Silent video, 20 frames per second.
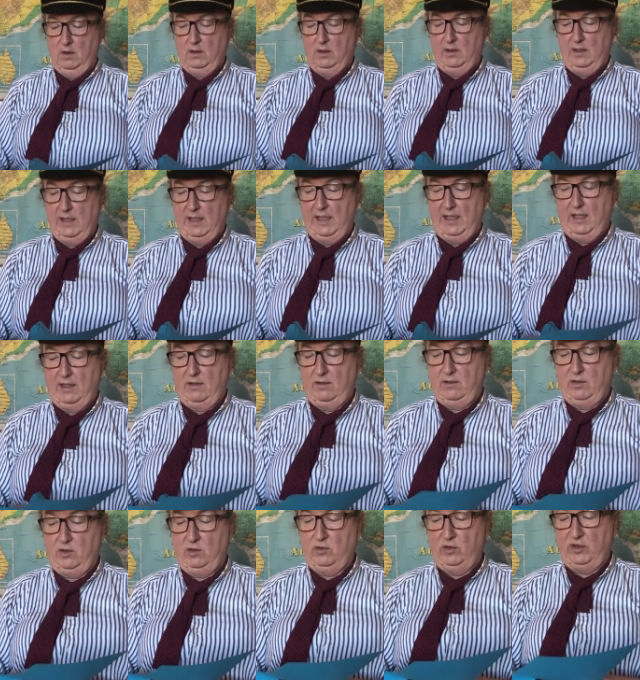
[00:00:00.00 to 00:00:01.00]
Now,
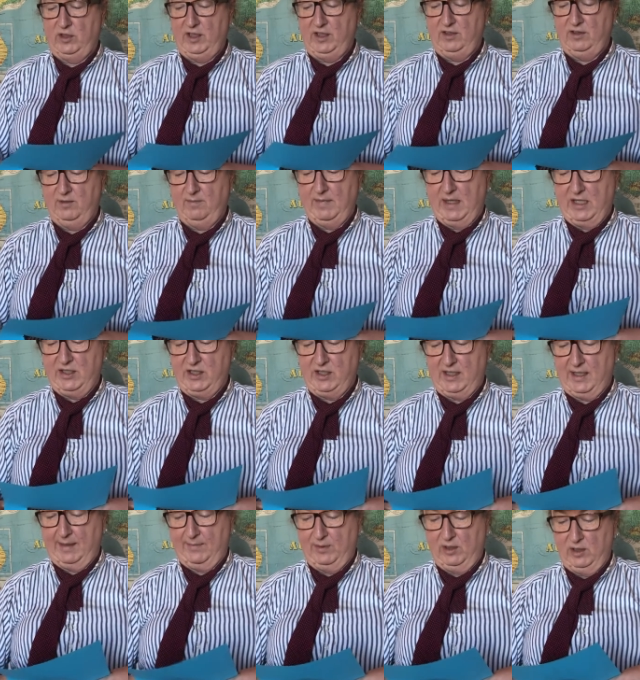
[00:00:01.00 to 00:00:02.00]
you'll see some magic
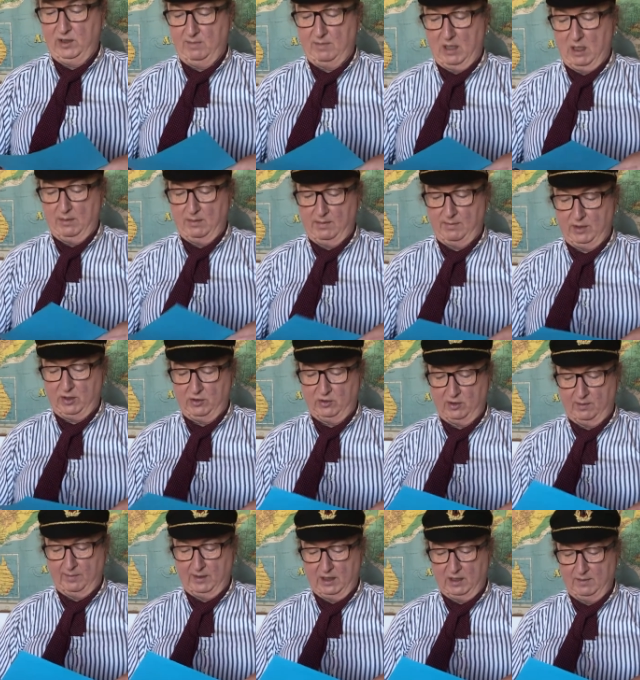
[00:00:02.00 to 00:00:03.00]
happen in a moment because
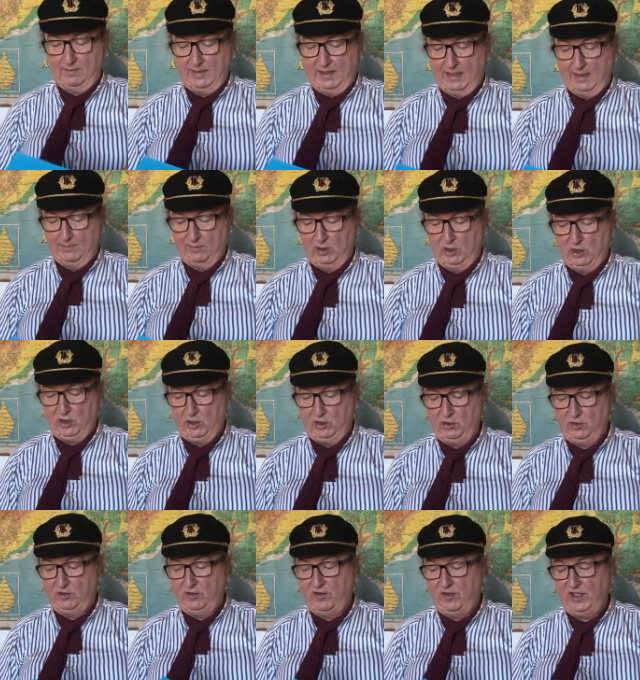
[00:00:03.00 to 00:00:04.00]
I'm going to be able to
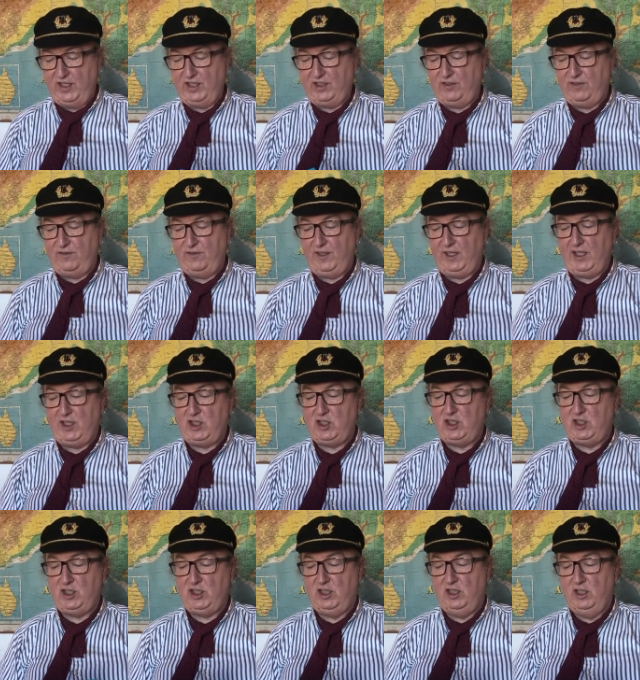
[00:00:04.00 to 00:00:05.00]
use this fish
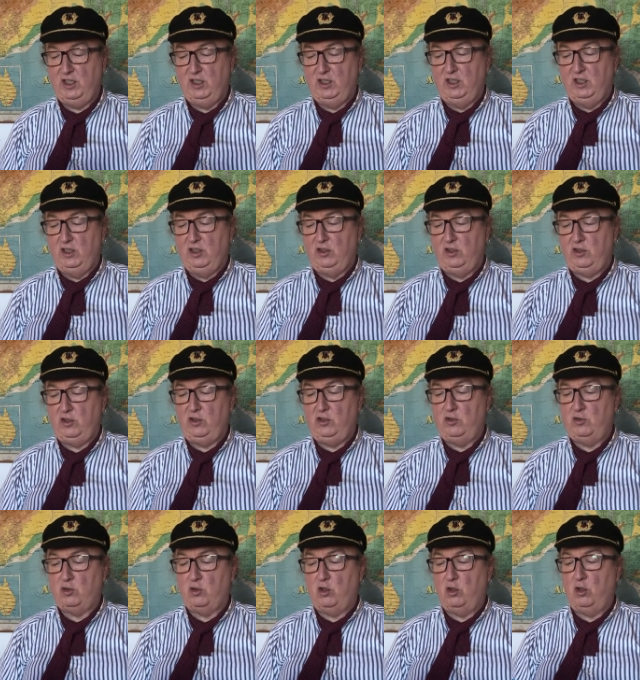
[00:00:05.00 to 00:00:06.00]
to
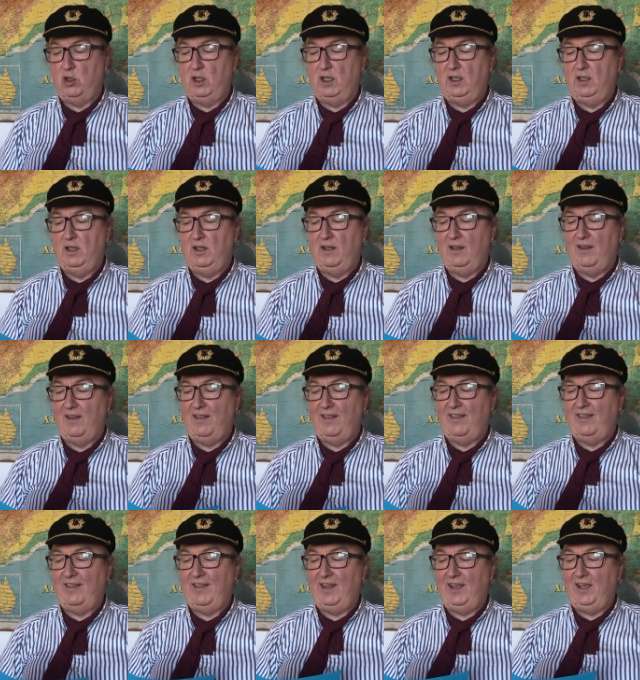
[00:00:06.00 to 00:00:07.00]
draw
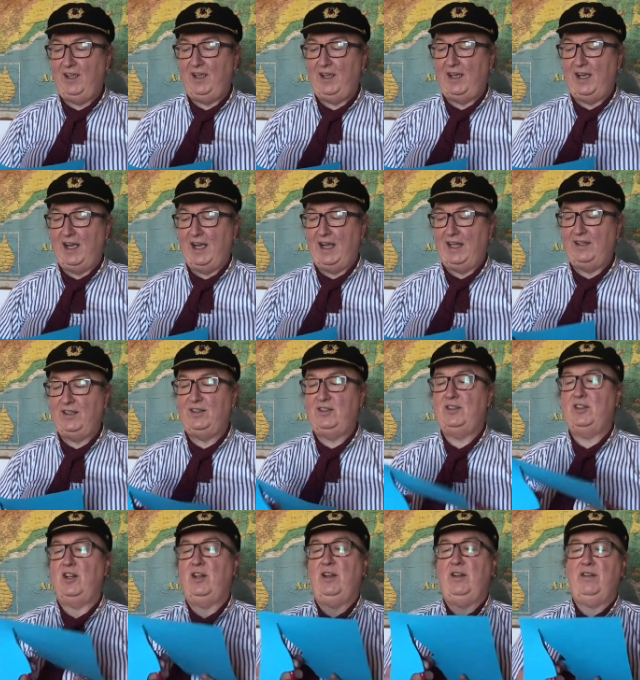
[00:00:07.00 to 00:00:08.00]
the other
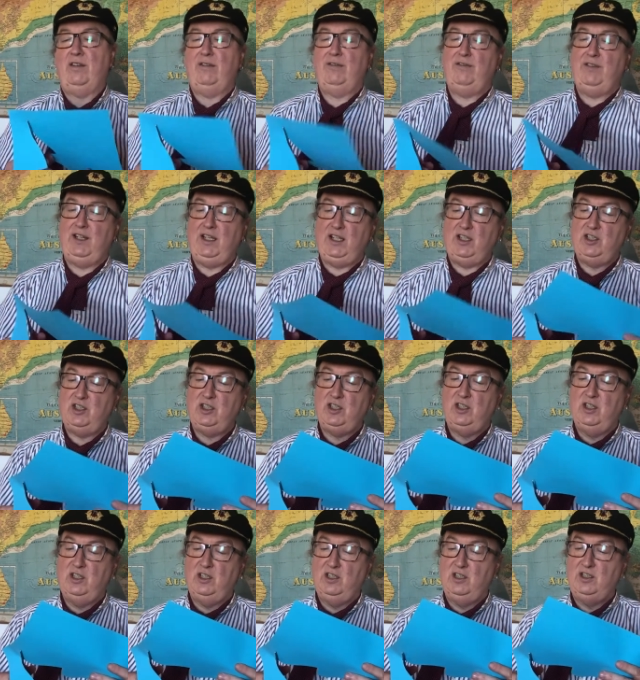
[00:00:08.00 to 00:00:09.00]
side of the fish
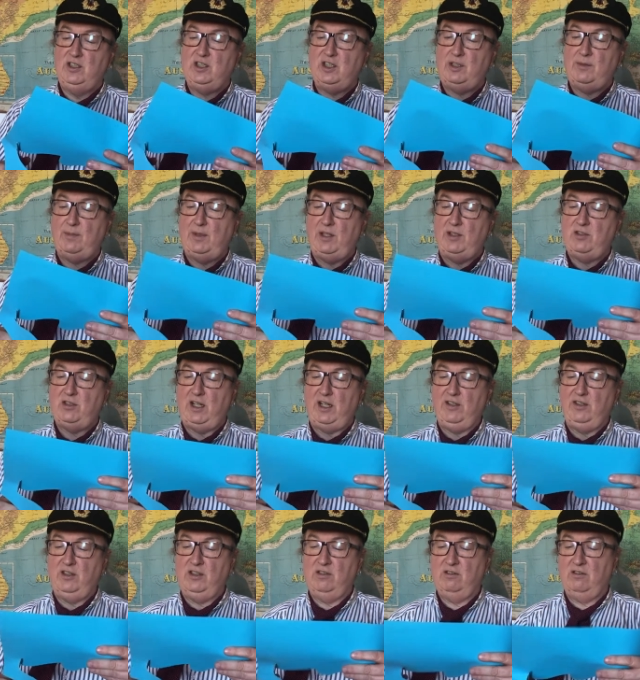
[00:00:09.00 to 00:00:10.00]
just by
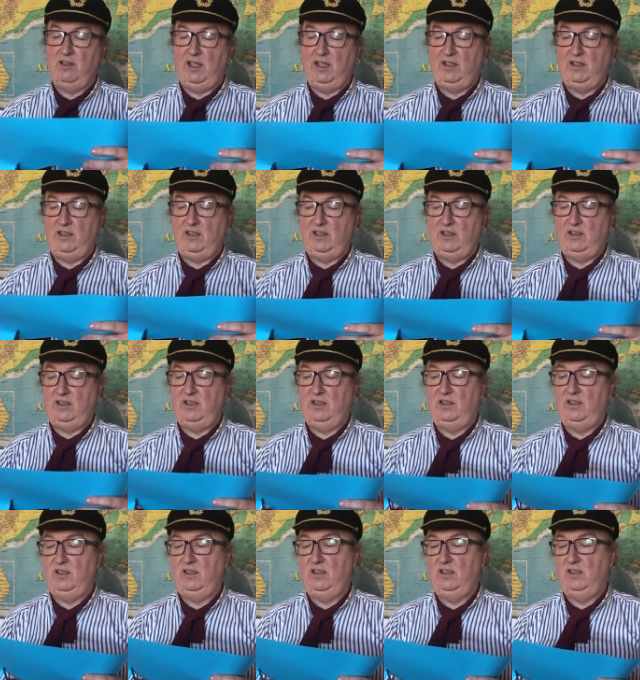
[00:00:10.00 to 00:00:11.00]
tracing around it.
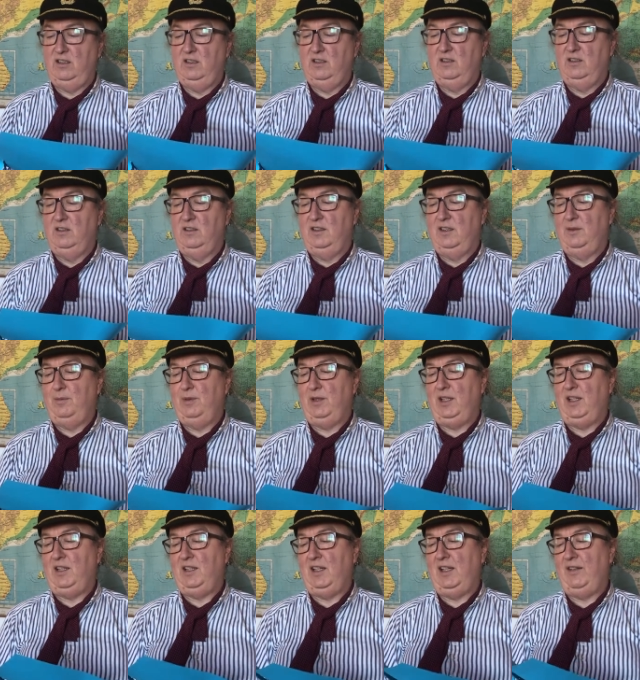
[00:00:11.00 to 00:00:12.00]

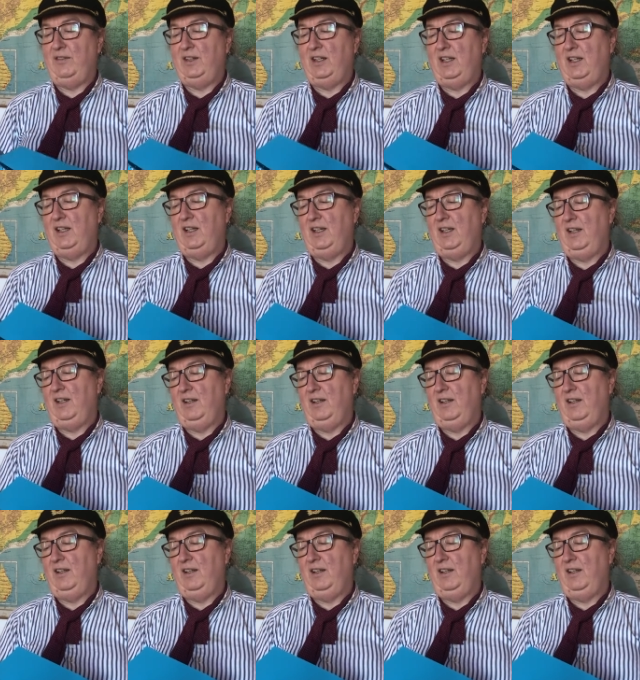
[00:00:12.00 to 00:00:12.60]
Pretty clever, hey?